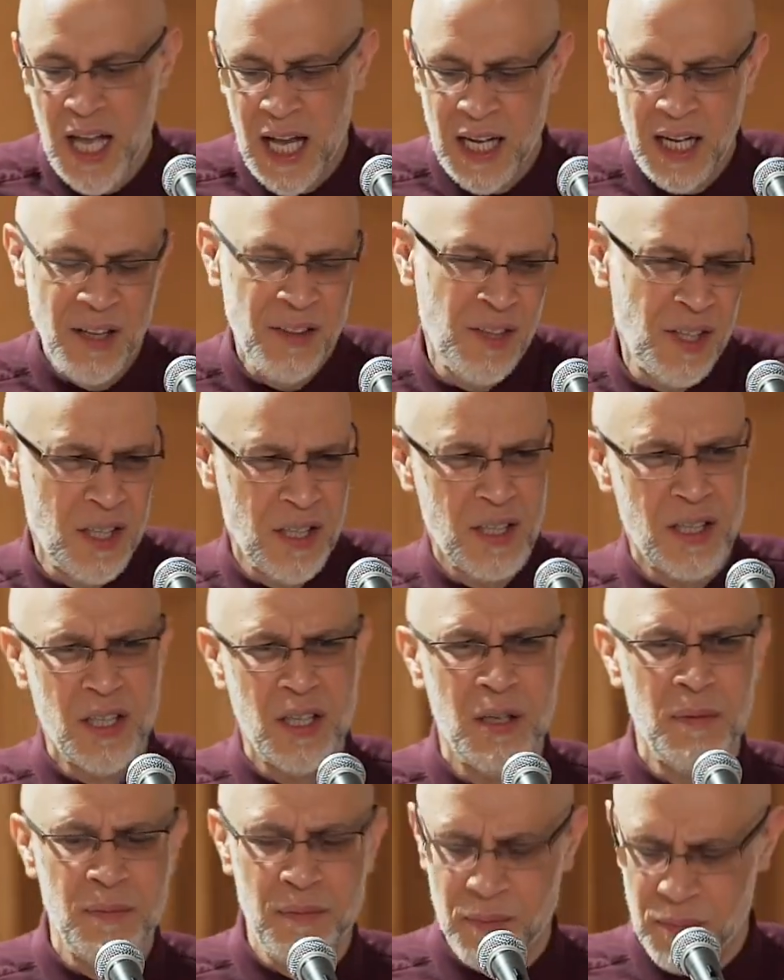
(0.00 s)
And I think
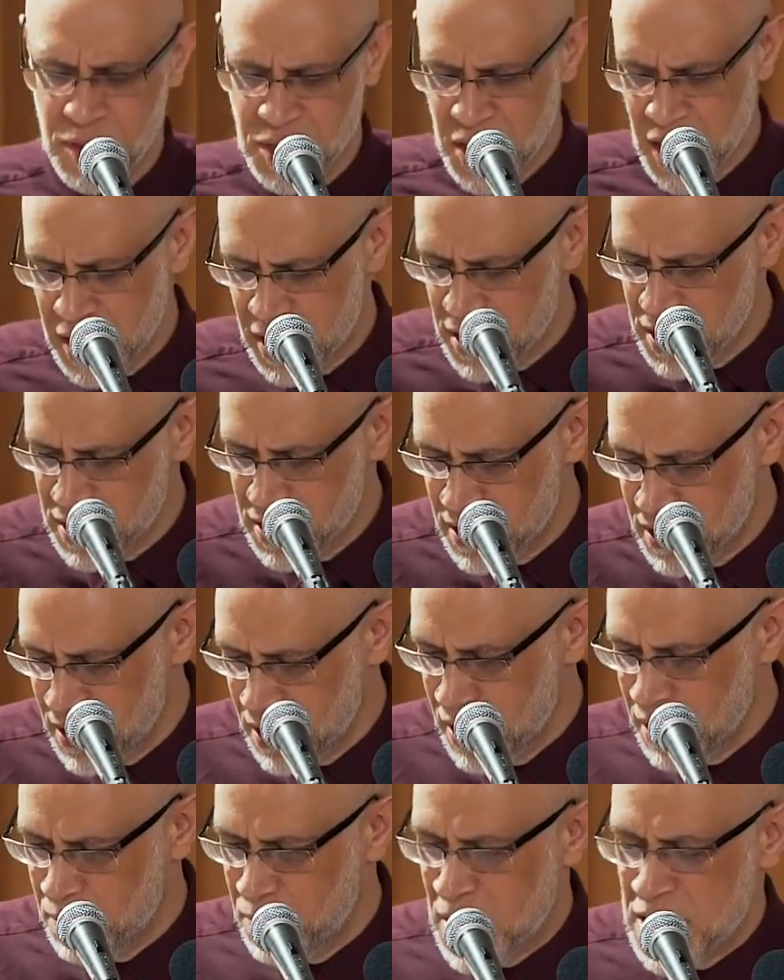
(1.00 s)
Shaykh is a